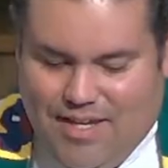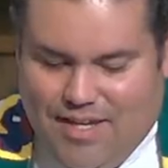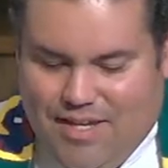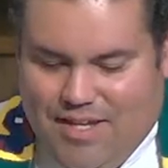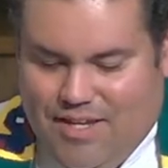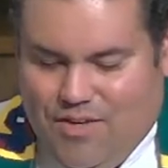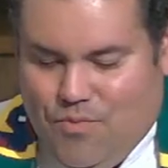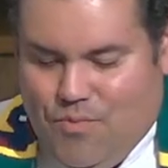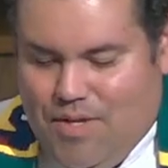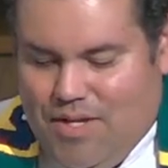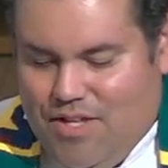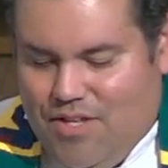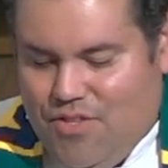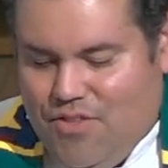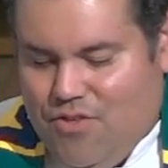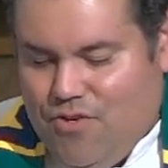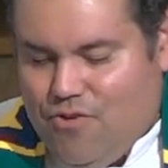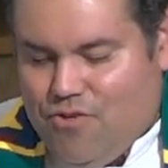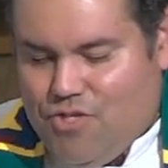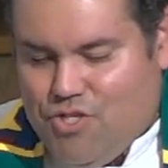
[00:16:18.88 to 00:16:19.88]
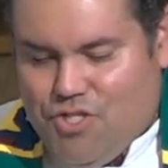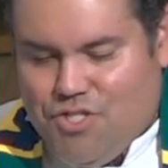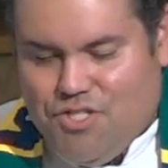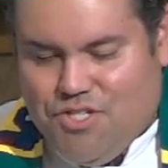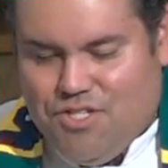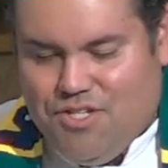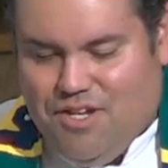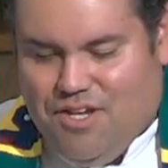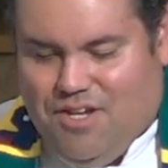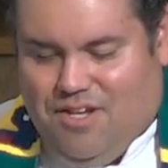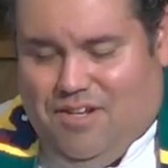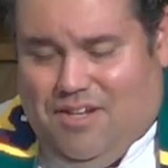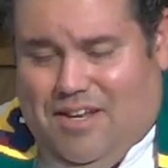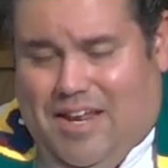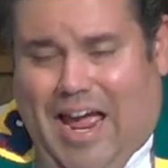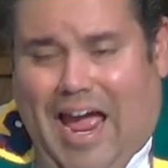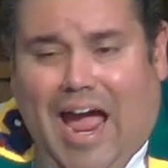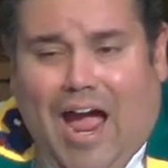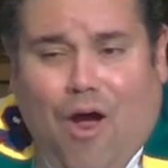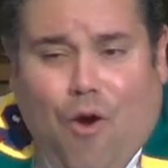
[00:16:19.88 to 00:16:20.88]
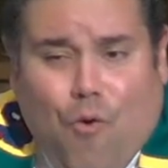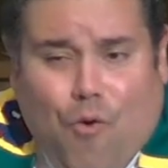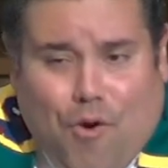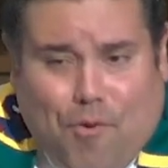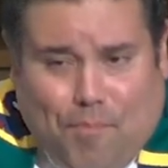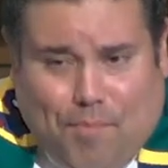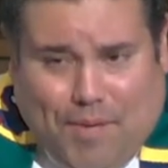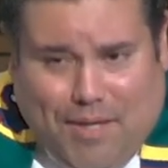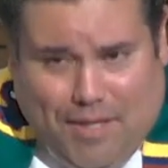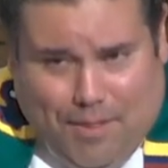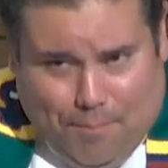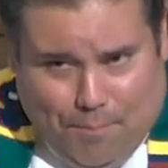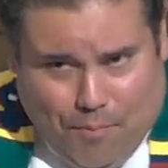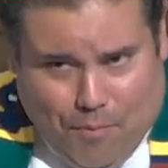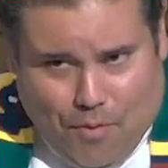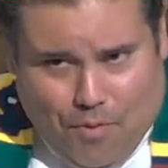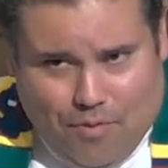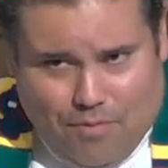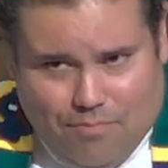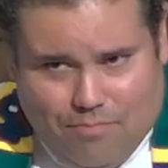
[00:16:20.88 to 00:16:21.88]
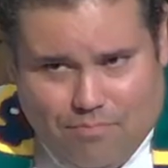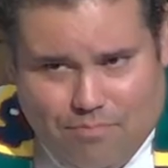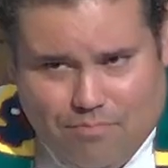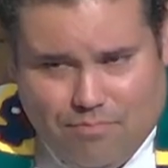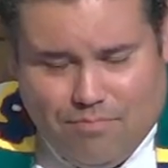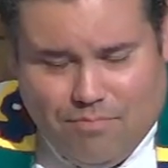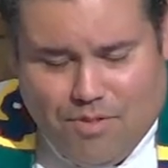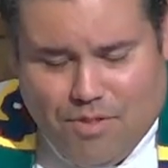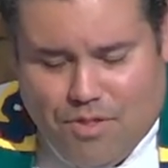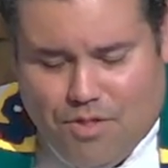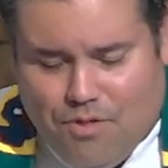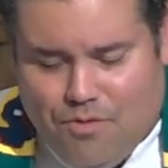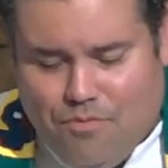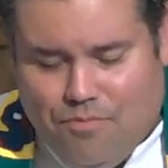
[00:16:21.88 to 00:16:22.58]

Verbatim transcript: well, they're just not our people, you know?